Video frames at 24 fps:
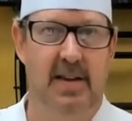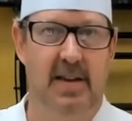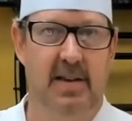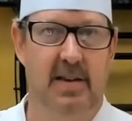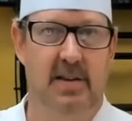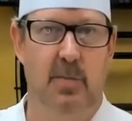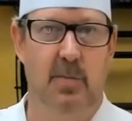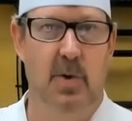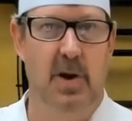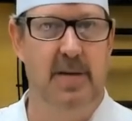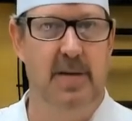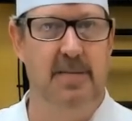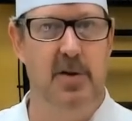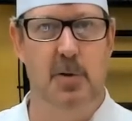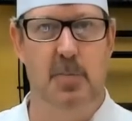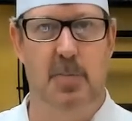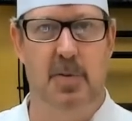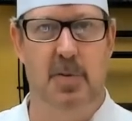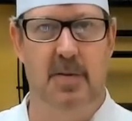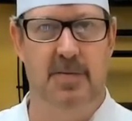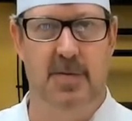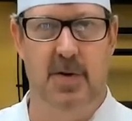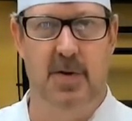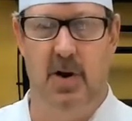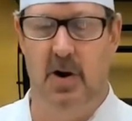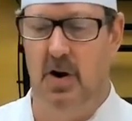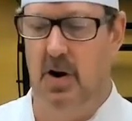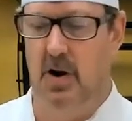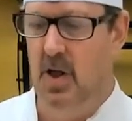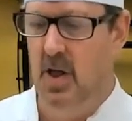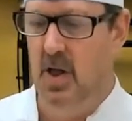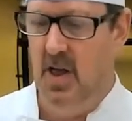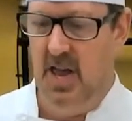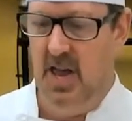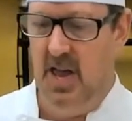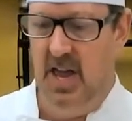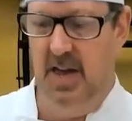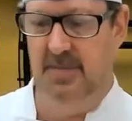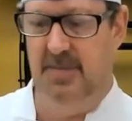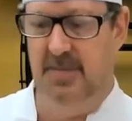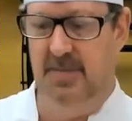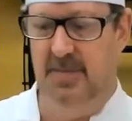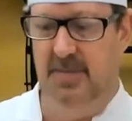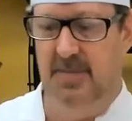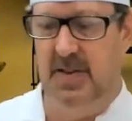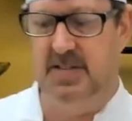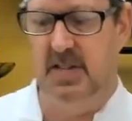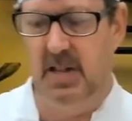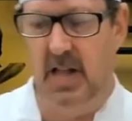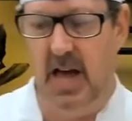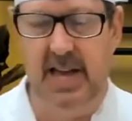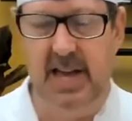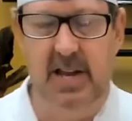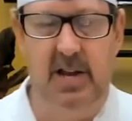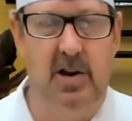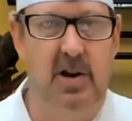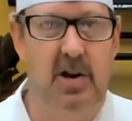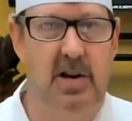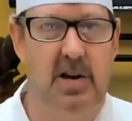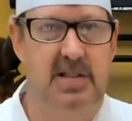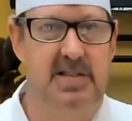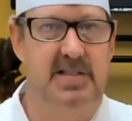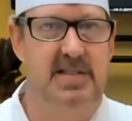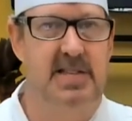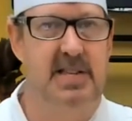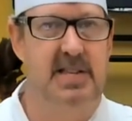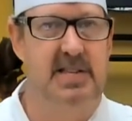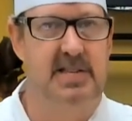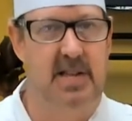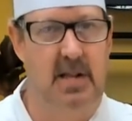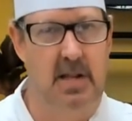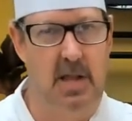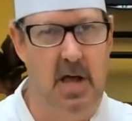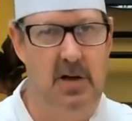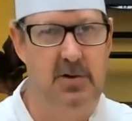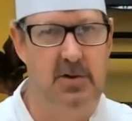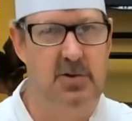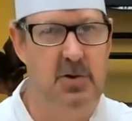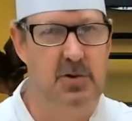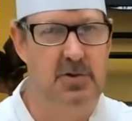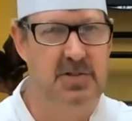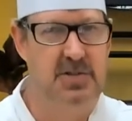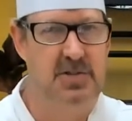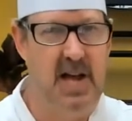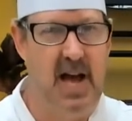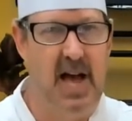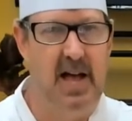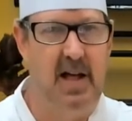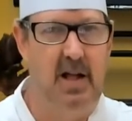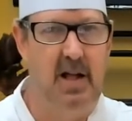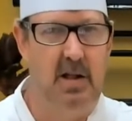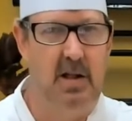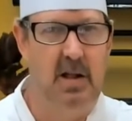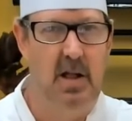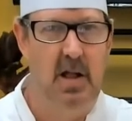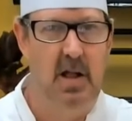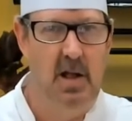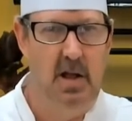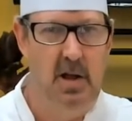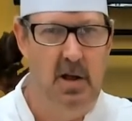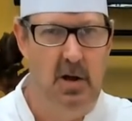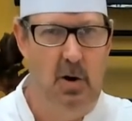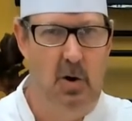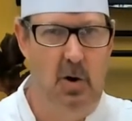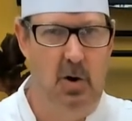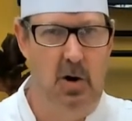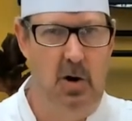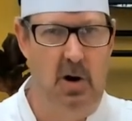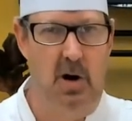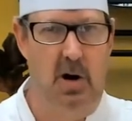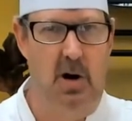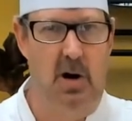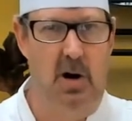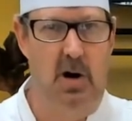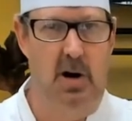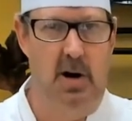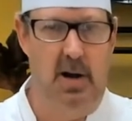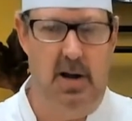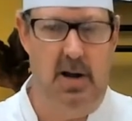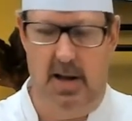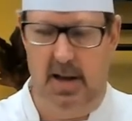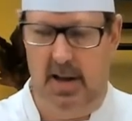whatever you prefer. If it's lighter, it's the cilantro style or